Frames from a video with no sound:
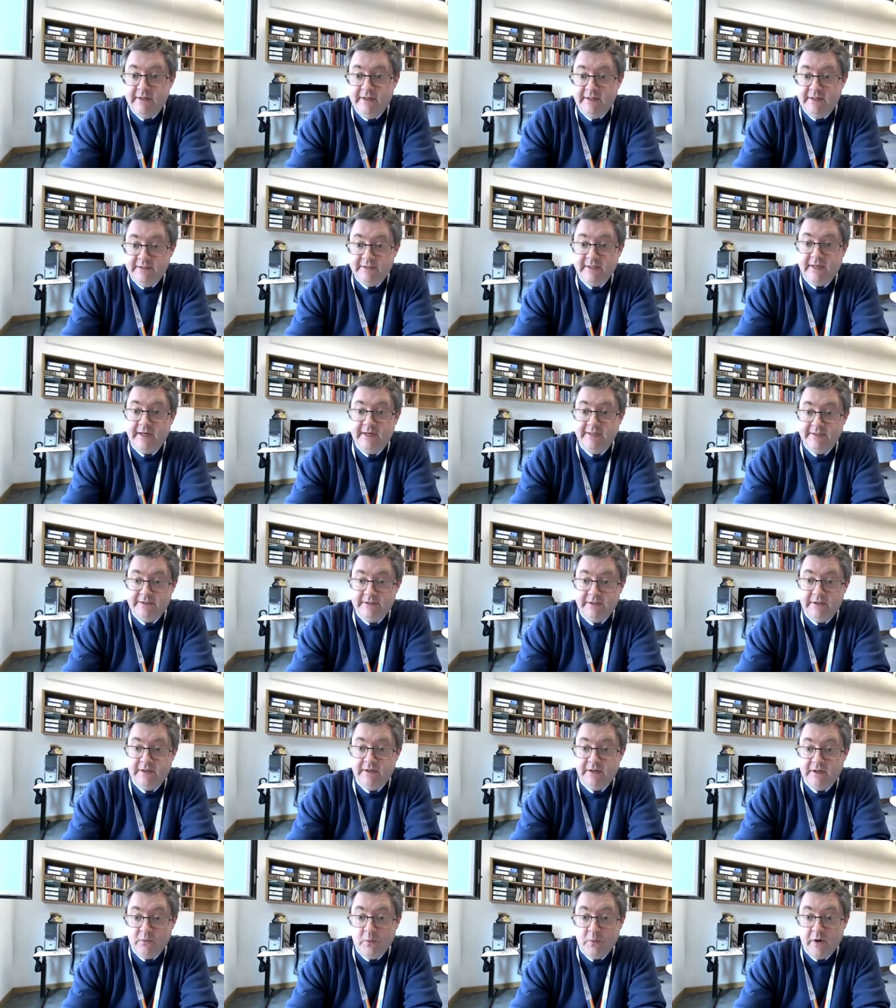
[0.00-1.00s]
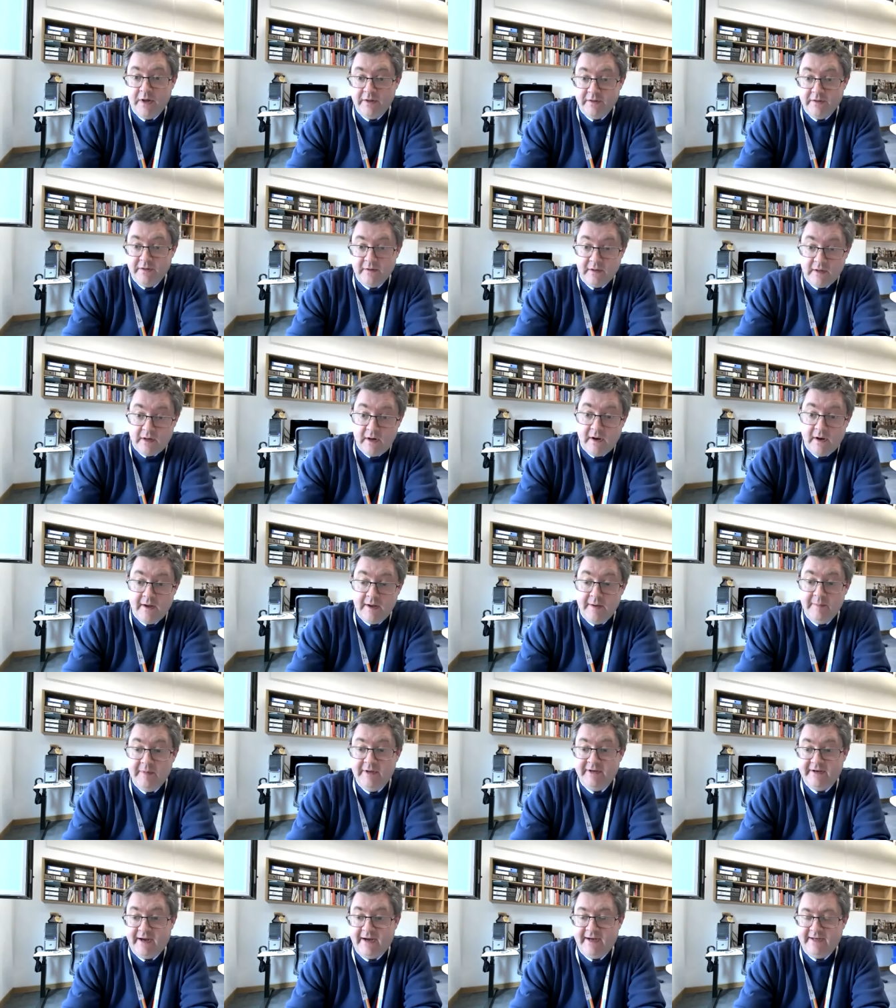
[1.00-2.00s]
in this case, a, a weather
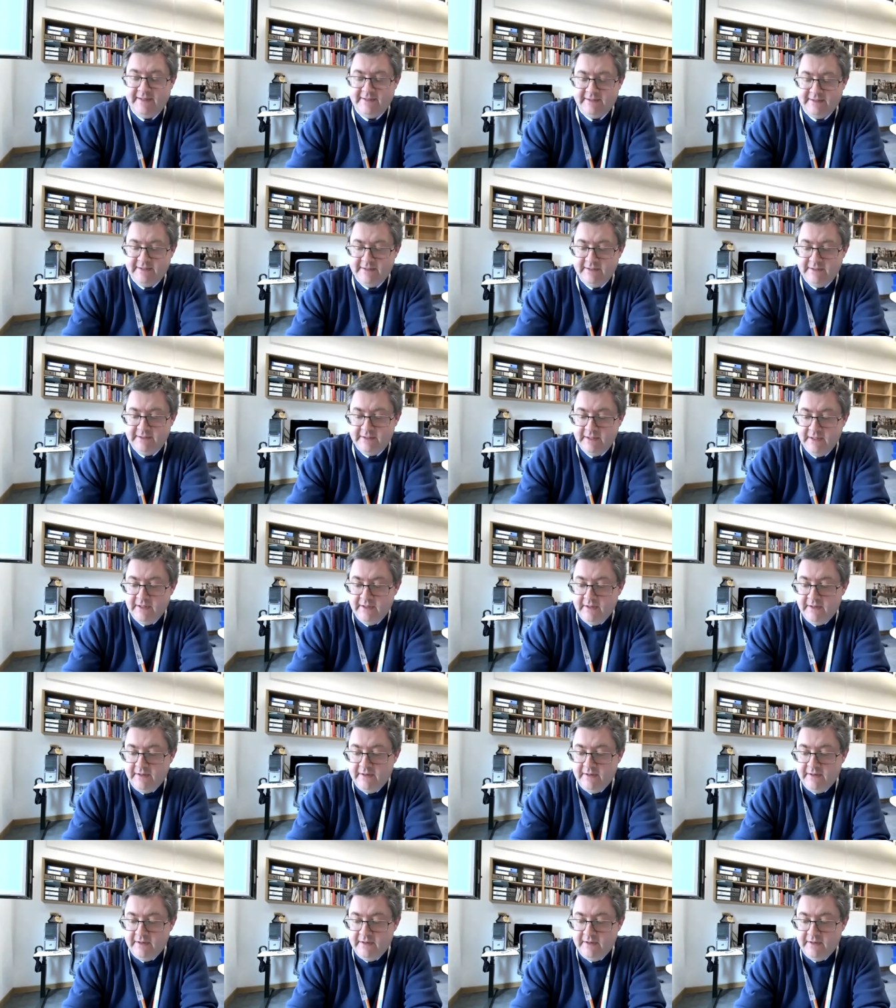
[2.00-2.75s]
climate hazard,